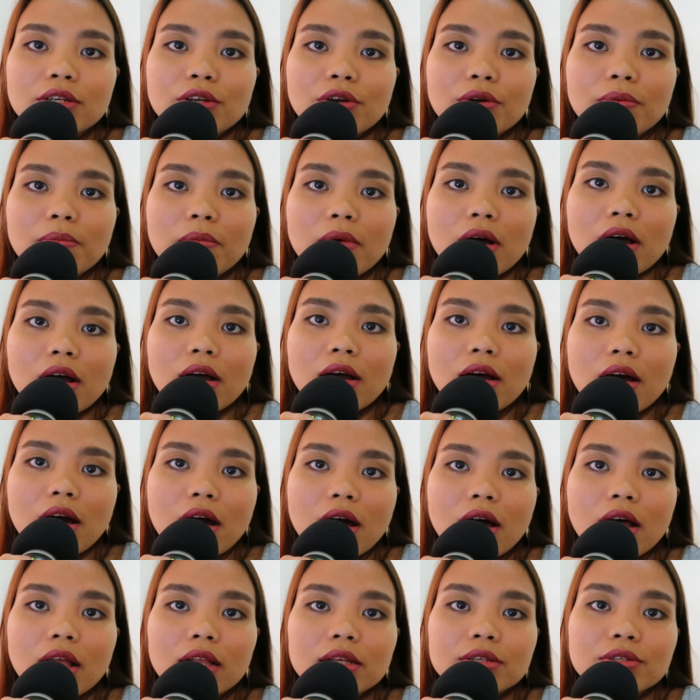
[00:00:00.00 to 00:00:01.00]
your mock
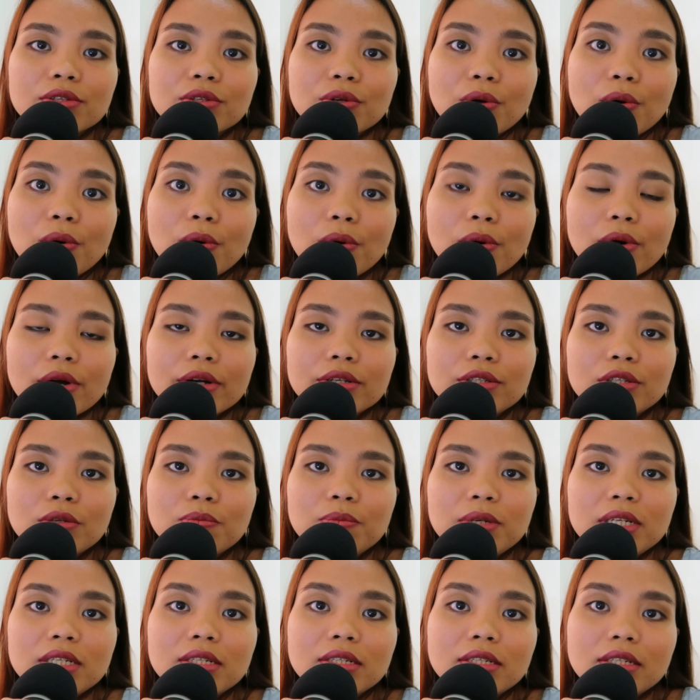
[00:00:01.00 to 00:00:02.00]
call score
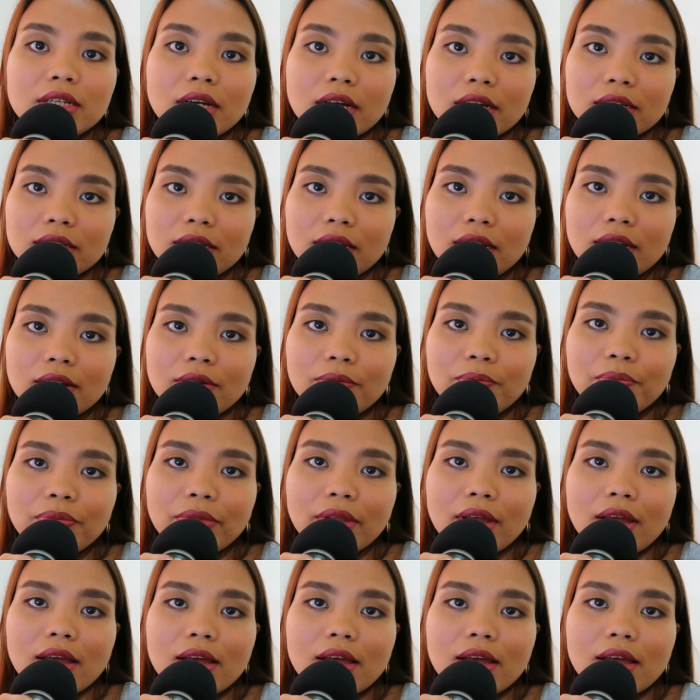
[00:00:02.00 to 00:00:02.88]
to be deducted.